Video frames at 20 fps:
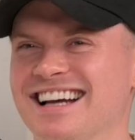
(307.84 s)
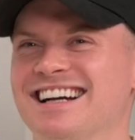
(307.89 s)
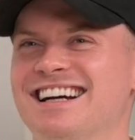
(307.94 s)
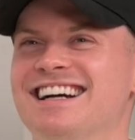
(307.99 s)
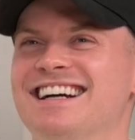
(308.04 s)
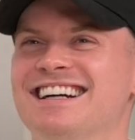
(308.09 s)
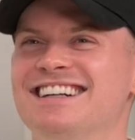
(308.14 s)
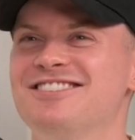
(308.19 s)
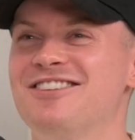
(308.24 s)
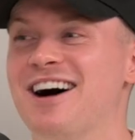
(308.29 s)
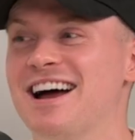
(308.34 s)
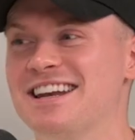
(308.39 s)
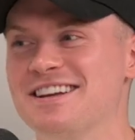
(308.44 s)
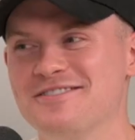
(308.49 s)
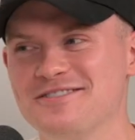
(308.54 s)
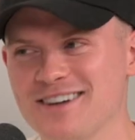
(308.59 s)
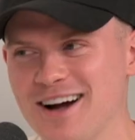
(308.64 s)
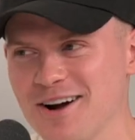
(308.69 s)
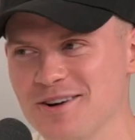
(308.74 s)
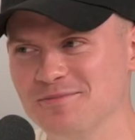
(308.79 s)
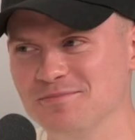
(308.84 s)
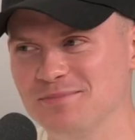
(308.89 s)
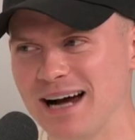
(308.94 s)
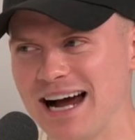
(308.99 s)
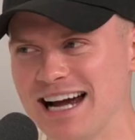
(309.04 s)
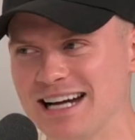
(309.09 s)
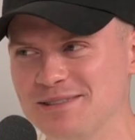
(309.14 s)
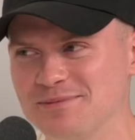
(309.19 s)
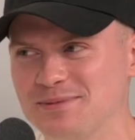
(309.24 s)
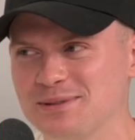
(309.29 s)
when in Rome,
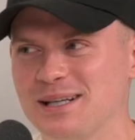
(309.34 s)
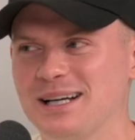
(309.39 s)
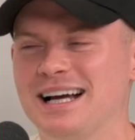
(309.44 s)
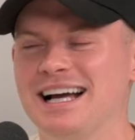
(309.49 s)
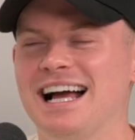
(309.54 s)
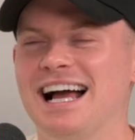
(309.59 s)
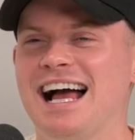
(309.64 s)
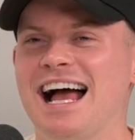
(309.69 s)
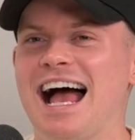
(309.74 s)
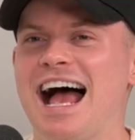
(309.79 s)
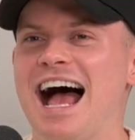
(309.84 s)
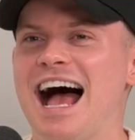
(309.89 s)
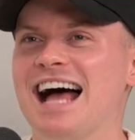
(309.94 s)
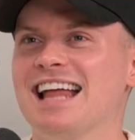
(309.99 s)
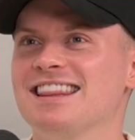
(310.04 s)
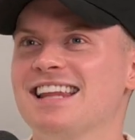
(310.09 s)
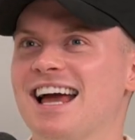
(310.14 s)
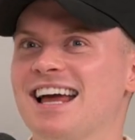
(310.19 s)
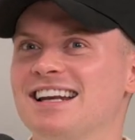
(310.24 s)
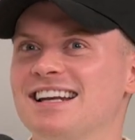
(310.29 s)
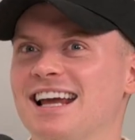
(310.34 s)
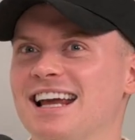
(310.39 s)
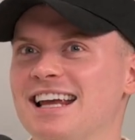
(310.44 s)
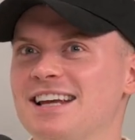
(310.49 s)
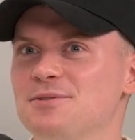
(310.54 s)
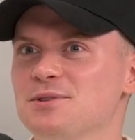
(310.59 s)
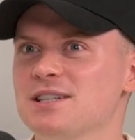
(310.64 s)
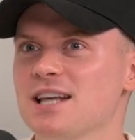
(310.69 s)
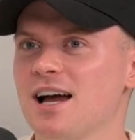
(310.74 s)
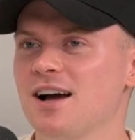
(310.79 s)
babe. And then
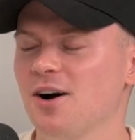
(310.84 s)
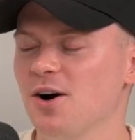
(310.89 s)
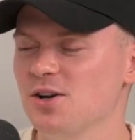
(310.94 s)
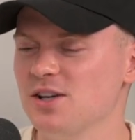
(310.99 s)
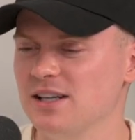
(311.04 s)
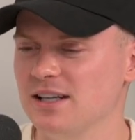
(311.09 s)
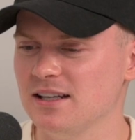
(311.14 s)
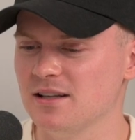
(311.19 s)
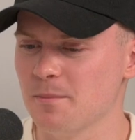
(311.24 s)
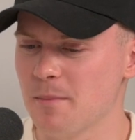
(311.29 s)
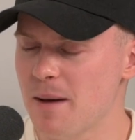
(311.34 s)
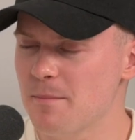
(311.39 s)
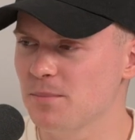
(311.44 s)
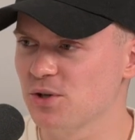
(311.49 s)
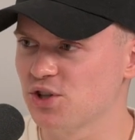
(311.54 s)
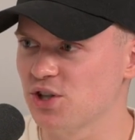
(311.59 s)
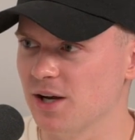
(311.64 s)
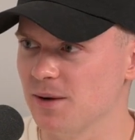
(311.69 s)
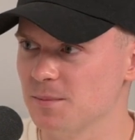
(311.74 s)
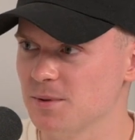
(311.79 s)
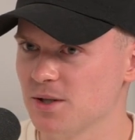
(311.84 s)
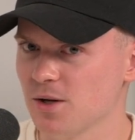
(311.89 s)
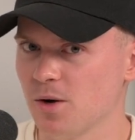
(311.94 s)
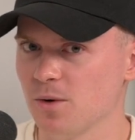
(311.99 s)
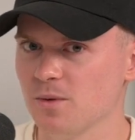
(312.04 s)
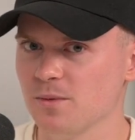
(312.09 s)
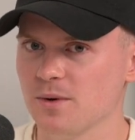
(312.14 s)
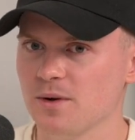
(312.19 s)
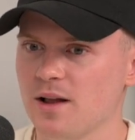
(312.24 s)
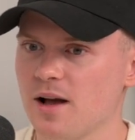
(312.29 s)
he was like, oh, you need a membership.
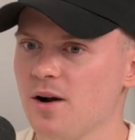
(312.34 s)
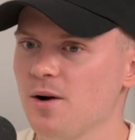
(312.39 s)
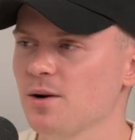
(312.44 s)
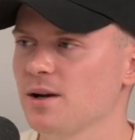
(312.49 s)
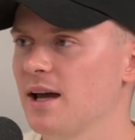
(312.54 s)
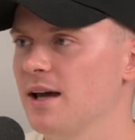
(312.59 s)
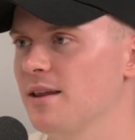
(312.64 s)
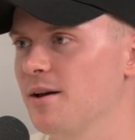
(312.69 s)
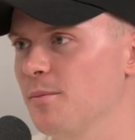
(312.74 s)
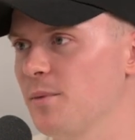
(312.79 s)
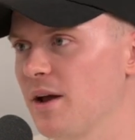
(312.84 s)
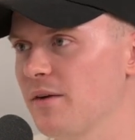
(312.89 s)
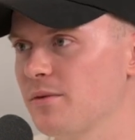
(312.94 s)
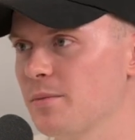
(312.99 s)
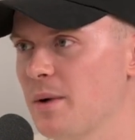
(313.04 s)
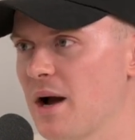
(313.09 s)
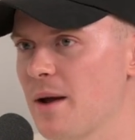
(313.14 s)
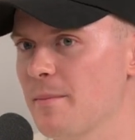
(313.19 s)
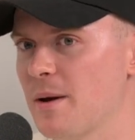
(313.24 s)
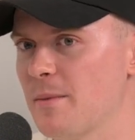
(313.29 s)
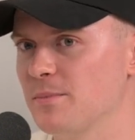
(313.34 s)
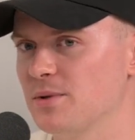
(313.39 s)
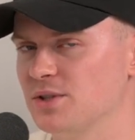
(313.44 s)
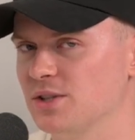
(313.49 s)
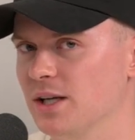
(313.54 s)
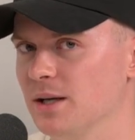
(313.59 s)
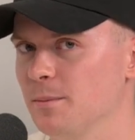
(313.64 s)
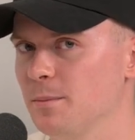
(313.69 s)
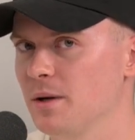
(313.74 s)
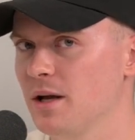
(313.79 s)
So we were like, okay, then we have to buy a
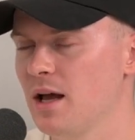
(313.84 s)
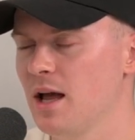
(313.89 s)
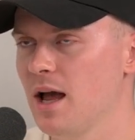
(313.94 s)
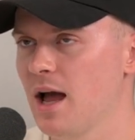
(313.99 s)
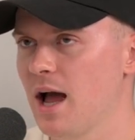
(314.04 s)
membership.